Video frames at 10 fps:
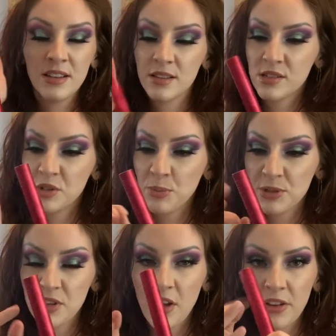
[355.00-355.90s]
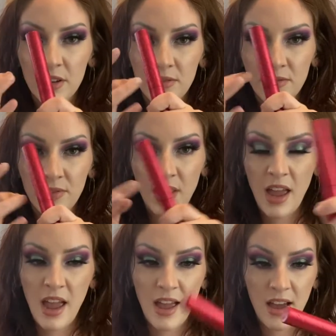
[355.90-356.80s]
super solid,
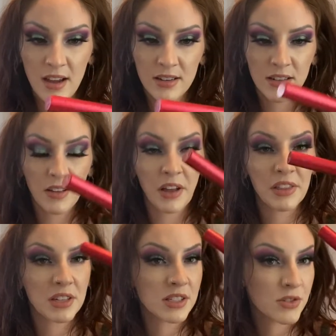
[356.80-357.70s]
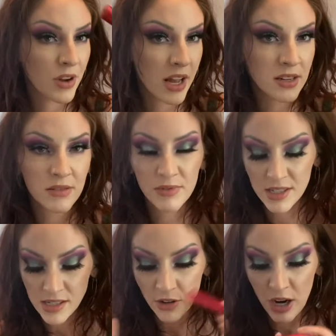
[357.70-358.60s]
and I like that it's red. This
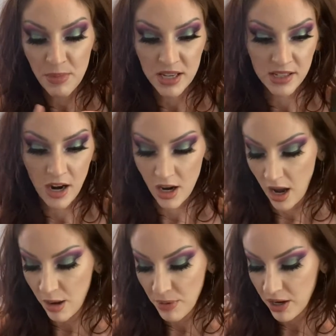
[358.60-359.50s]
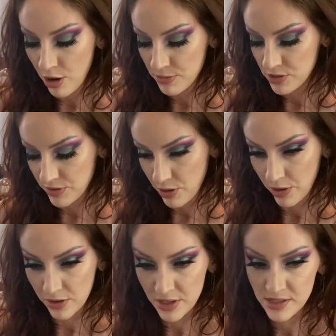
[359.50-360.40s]
is a great mascara. I might almost
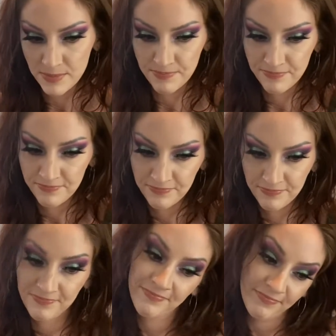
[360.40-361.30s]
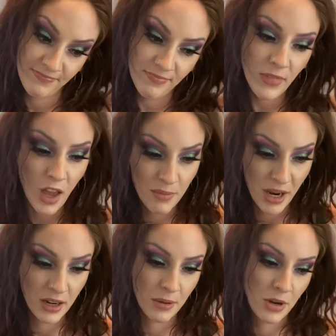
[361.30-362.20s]
reorder this. I
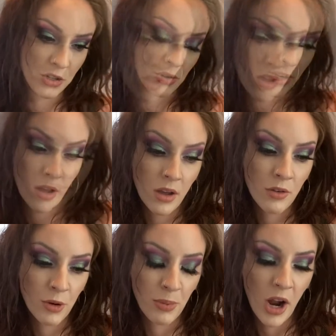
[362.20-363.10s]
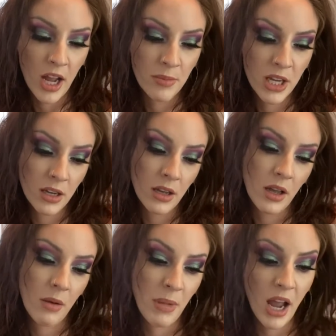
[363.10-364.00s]
might, I'm not sure. For priming
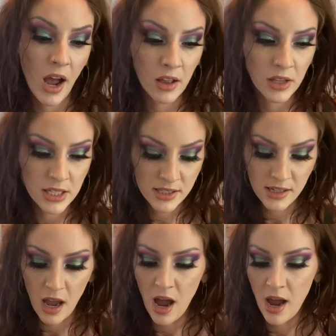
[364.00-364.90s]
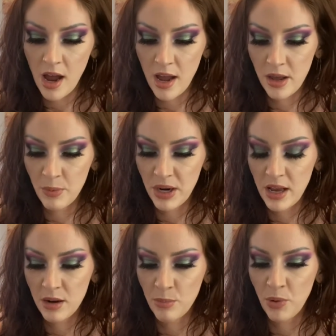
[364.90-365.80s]
my eyelids, I went
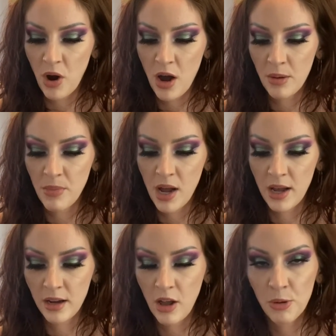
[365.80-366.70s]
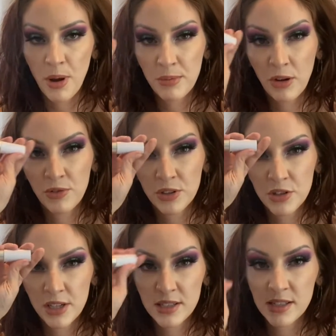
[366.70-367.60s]
ahead and brought my ColourPop No Filter
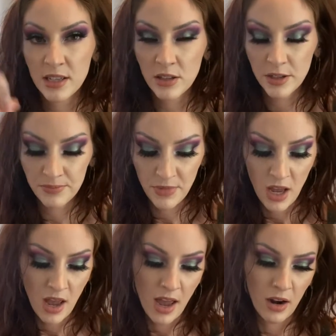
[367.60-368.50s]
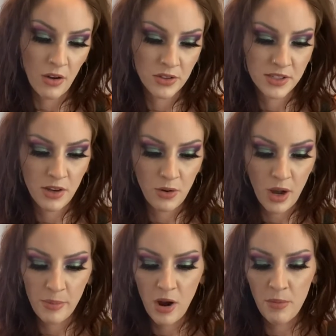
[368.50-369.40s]
Concealer. And also I
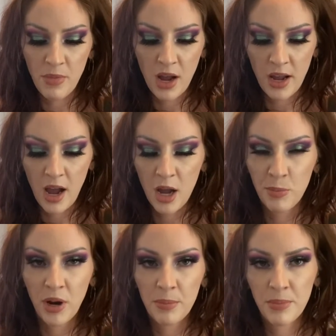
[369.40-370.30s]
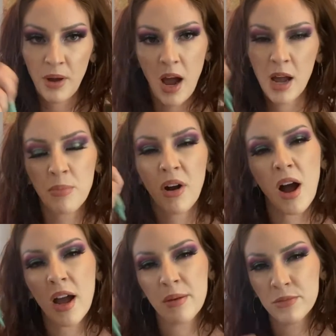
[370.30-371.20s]
brought my Eye
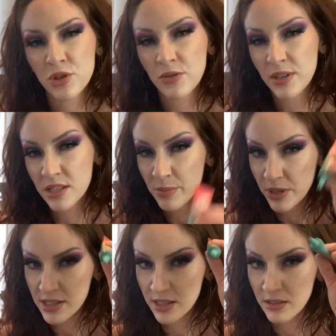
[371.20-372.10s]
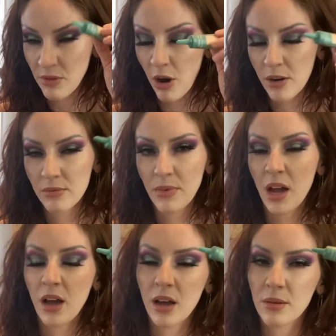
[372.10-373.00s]
Prime Juvia's Place
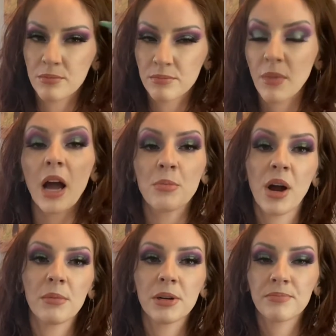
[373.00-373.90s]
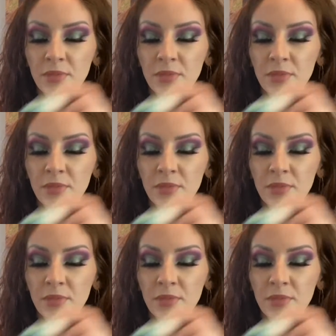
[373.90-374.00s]
eye primer.